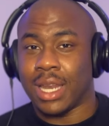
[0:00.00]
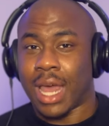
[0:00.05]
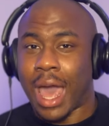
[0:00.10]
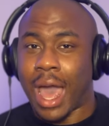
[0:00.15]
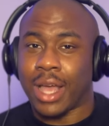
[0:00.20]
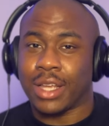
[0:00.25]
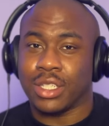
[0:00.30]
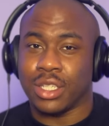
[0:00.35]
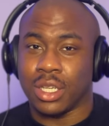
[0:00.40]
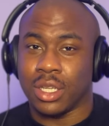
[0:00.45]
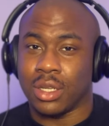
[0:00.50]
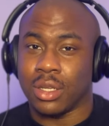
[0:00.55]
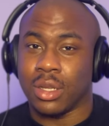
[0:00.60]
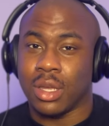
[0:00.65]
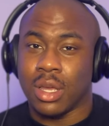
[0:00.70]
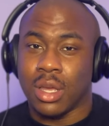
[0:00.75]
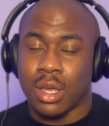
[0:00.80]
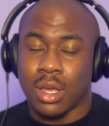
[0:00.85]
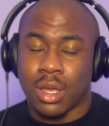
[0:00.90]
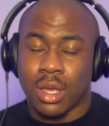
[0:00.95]
action?
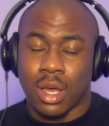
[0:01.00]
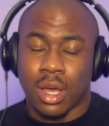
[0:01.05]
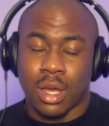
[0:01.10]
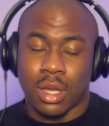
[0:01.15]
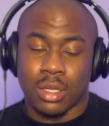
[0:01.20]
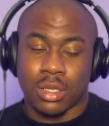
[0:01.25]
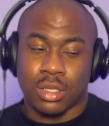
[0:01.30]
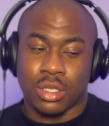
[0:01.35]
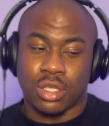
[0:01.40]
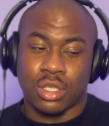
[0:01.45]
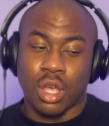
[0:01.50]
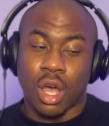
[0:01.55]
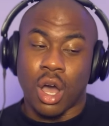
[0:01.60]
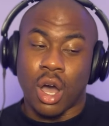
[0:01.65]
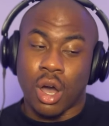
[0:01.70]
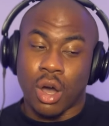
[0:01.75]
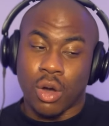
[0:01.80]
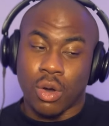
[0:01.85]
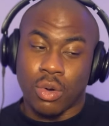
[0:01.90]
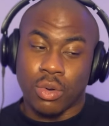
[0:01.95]

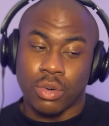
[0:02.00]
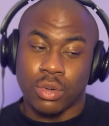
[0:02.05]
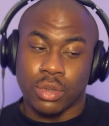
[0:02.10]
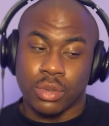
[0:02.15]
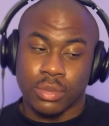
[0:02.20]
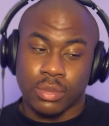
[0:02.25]
So